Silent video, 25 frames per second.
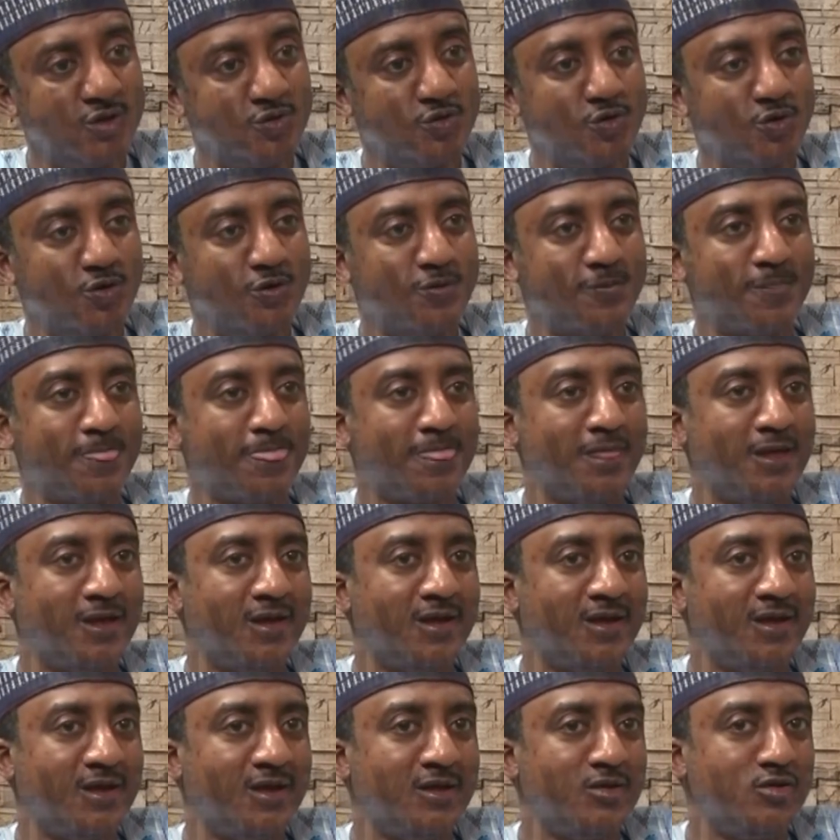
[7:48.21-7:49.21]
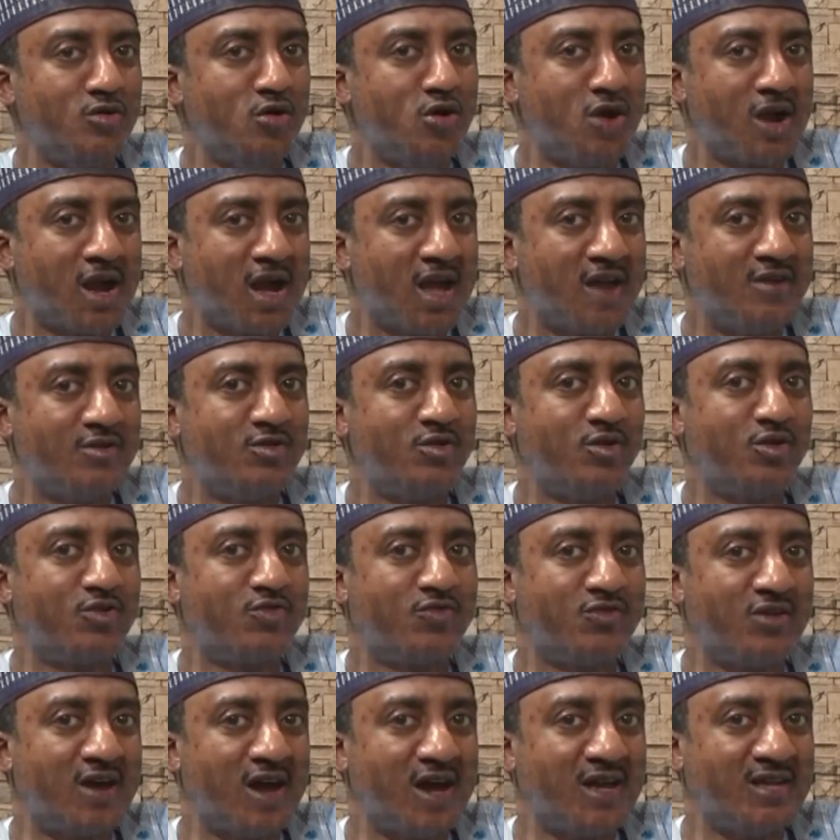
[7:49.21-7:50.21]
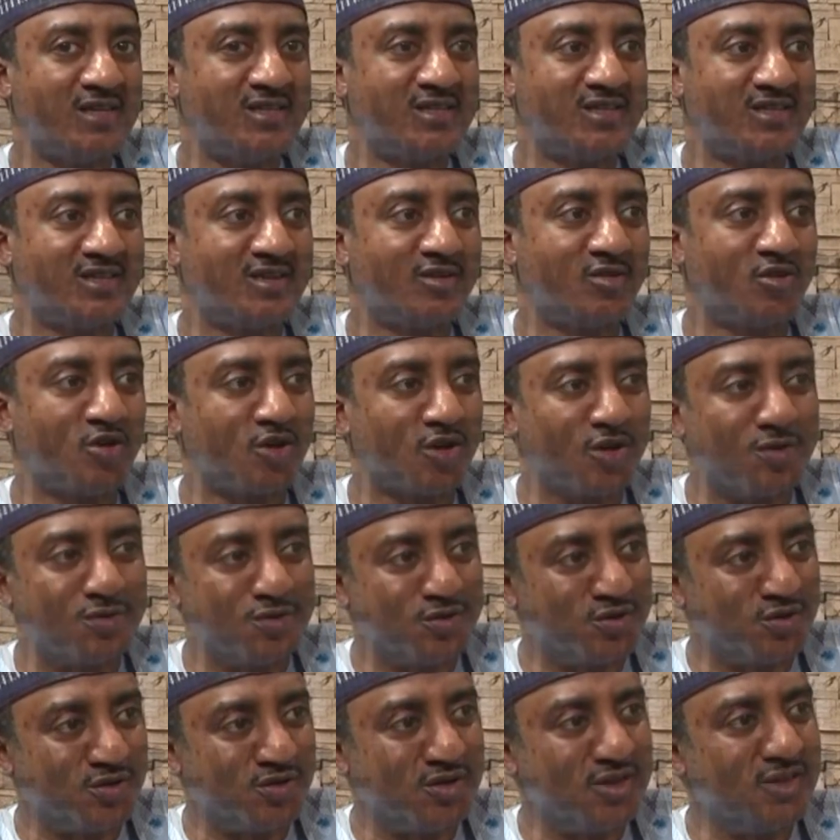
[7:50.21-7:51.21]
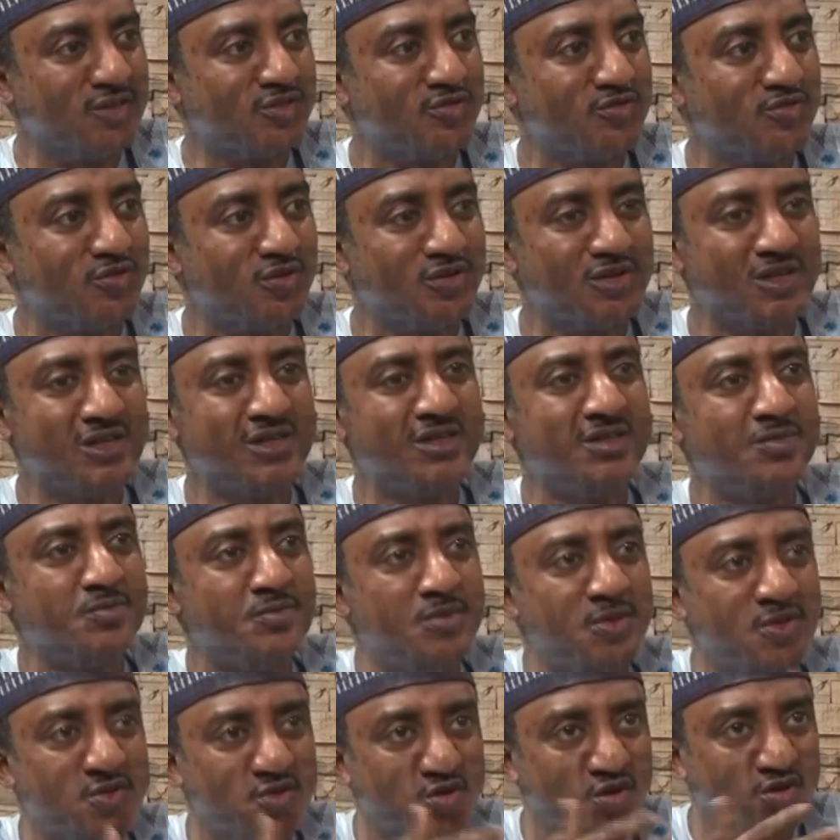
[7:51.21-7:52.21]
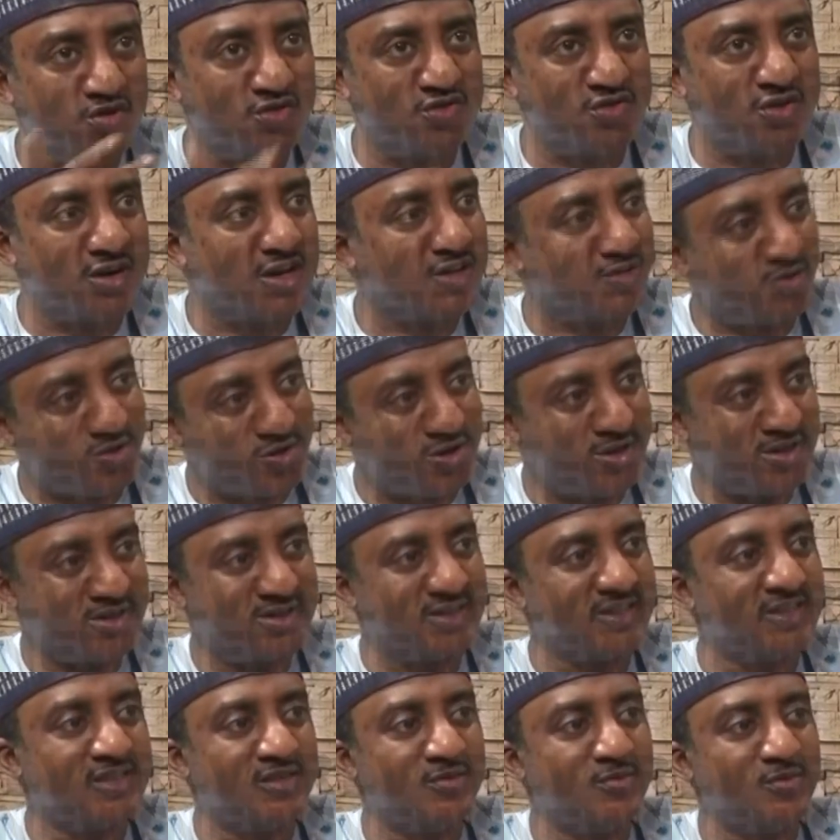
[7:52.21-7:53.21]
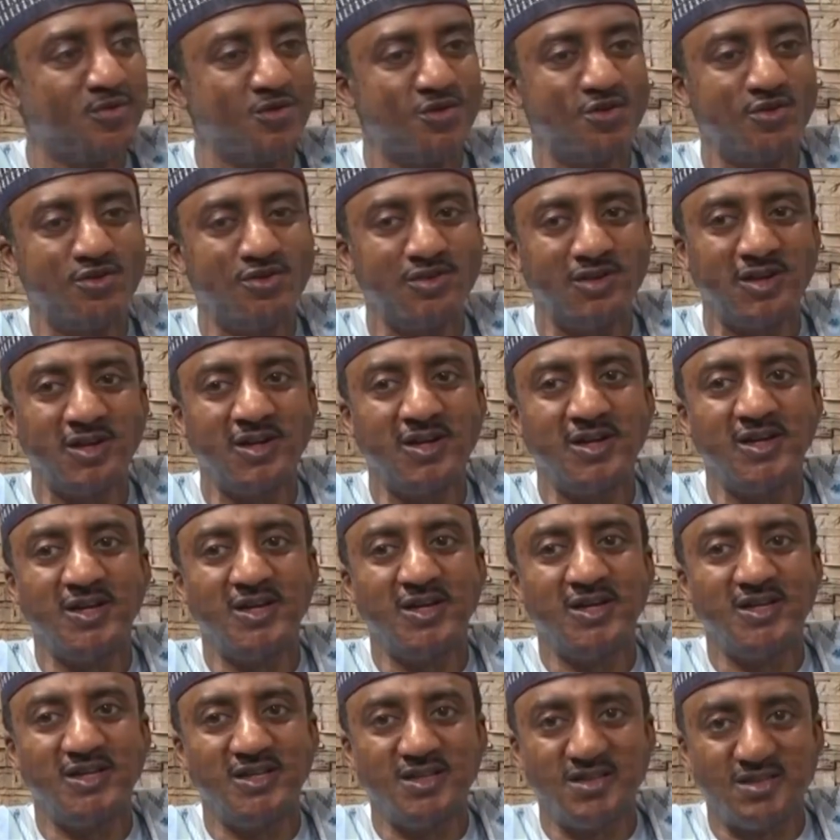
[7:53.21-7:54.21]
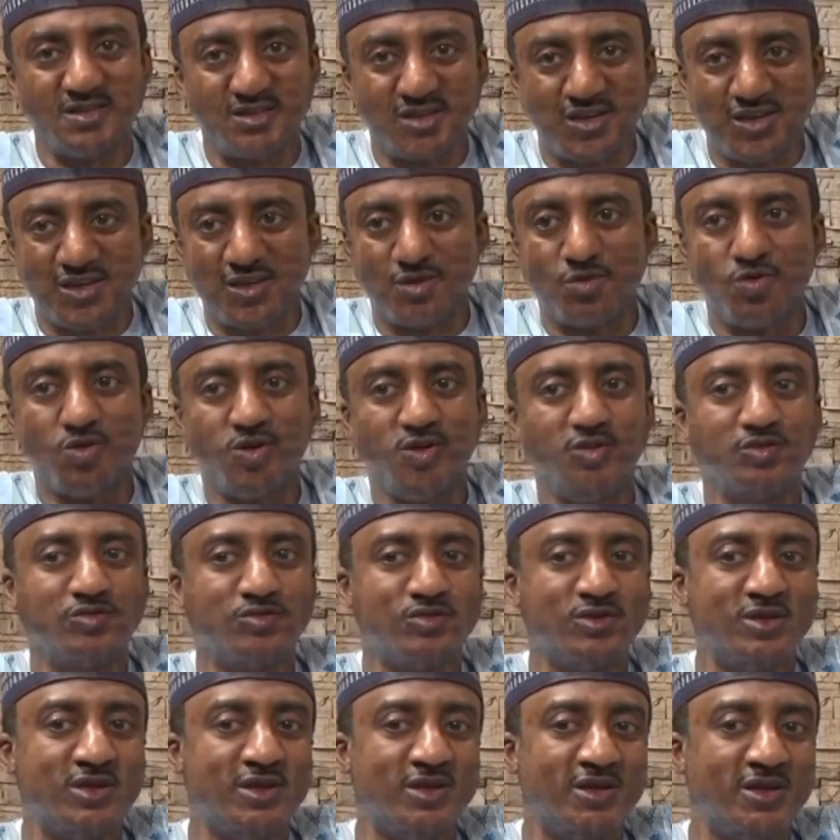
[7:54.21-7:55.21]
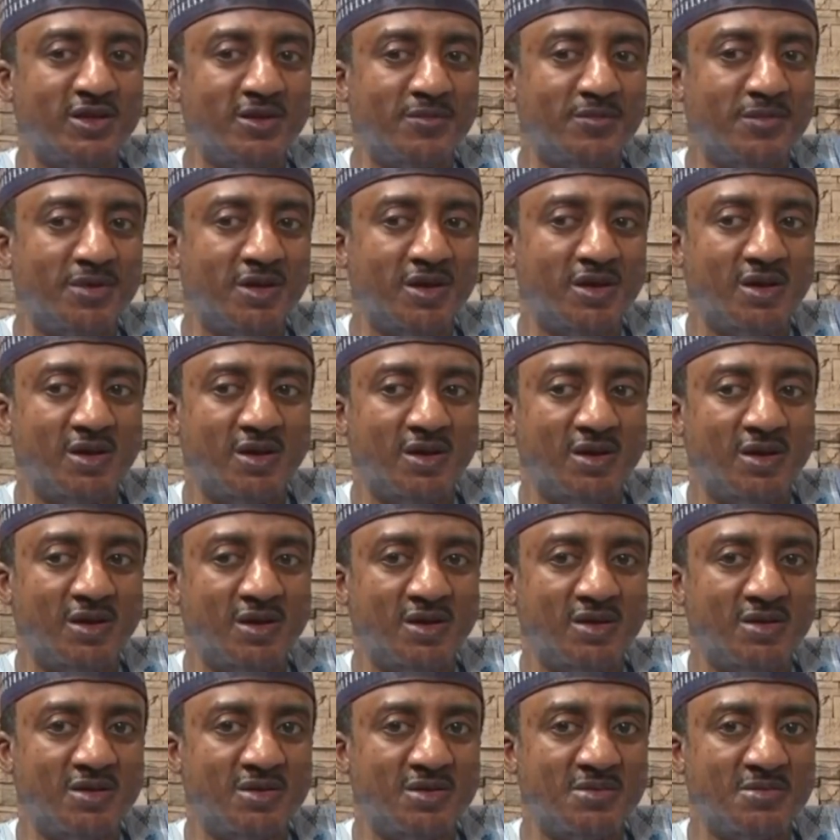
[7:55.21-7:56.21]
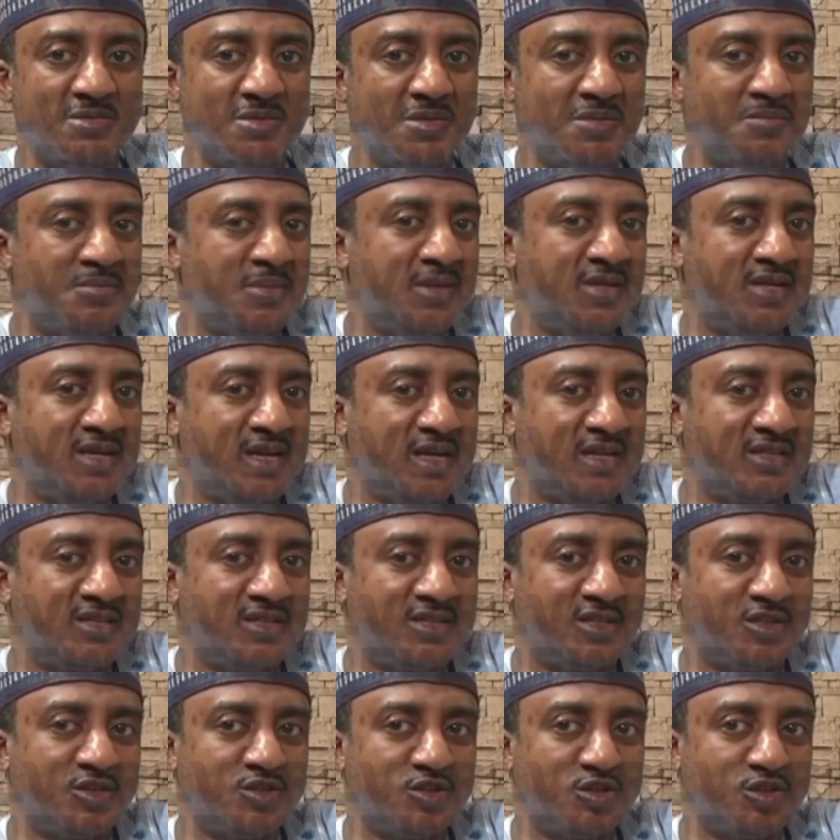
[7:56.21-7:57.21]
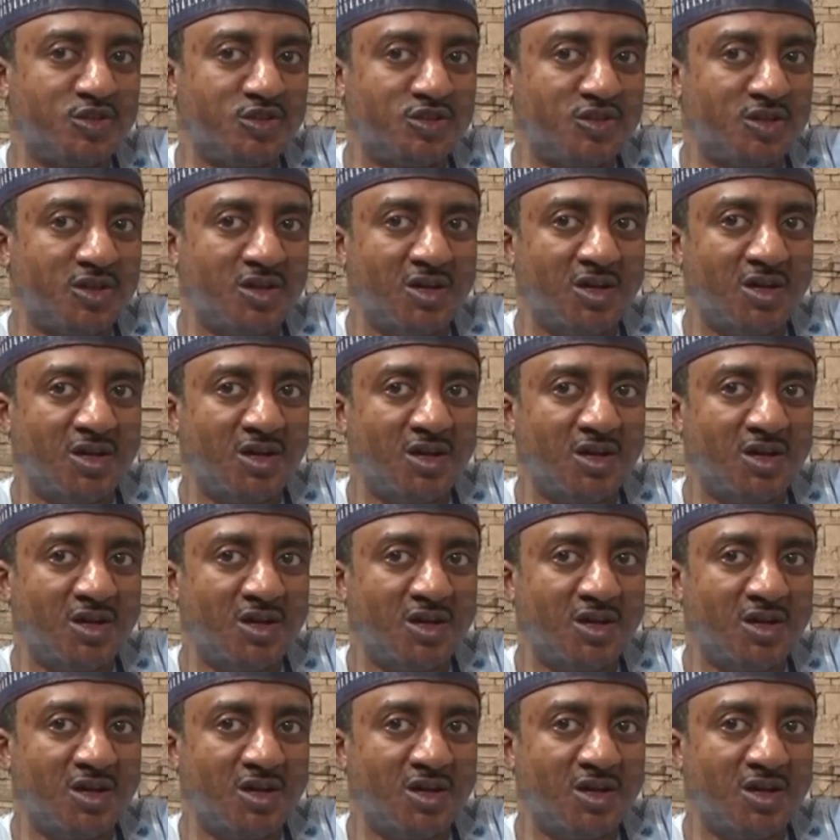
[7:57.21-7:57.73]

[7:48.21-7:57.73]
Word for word: So you cannot fight corruption. It's not. It's beyond rhetorics. It's beyond easily going to the uh, media stations,